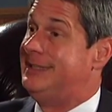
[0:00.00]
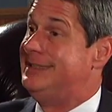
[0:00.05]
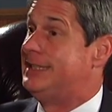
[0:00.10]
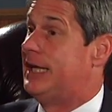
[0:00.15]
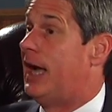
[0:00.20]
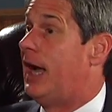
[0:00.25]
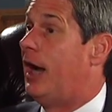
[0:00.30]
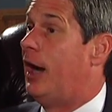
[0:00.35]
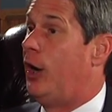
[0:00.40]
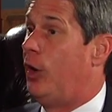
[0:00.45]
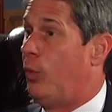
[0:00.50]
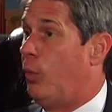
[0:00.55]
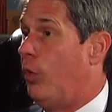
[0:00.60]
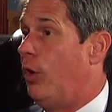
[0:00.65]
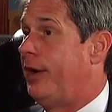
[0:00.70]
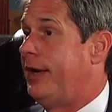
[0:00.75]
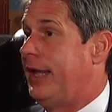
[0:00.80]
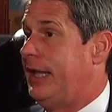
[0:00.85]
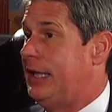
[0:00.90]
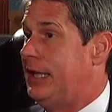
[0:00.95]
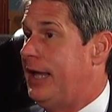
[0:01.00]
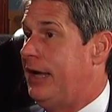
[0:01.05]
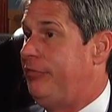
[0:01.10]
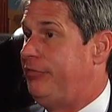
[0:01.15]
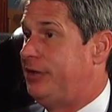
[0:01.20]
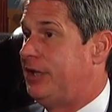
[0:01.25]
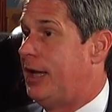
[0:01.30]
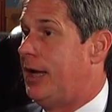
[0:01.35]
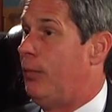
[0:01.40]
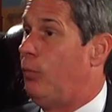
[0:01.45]
entire working
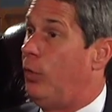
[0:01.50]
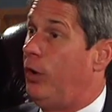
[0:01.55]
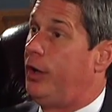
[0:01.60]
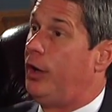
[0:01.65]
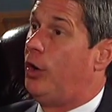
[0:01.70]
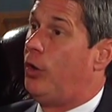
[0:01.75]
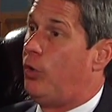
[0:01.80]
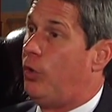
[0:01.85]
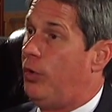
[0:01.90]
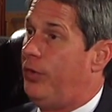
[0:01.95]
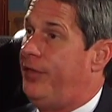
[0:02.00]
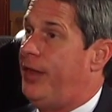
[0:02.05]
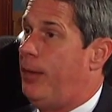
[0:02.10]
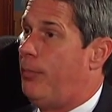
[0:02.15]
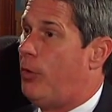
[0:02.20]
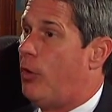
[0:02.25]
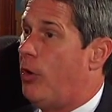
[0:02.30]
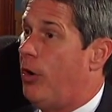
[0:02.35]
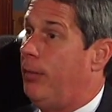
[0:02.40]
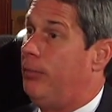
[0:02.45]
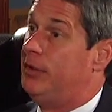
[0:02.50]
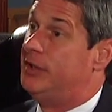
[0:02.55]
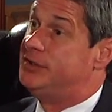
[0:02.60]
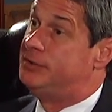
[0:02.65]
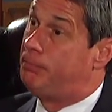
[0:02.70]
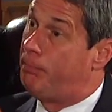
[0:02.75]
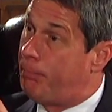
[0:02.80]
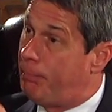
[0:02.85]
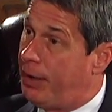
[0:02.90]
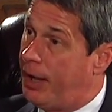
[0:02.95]
lifetime. We're going to hold them harmless.
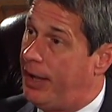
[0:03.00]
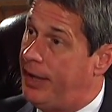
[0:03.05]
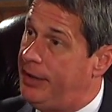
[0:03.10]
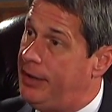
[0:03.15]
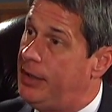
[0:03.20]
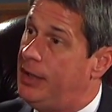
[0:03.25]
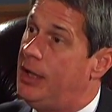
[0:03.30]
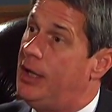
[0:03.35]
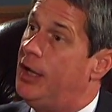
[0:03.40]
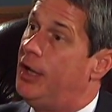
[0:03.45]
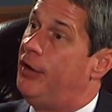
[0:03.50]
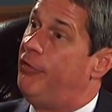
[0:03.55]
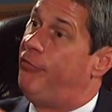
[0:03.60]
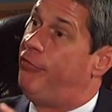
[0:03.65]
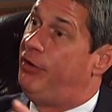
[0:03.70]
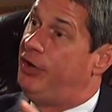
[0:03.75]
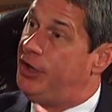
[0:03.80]
But for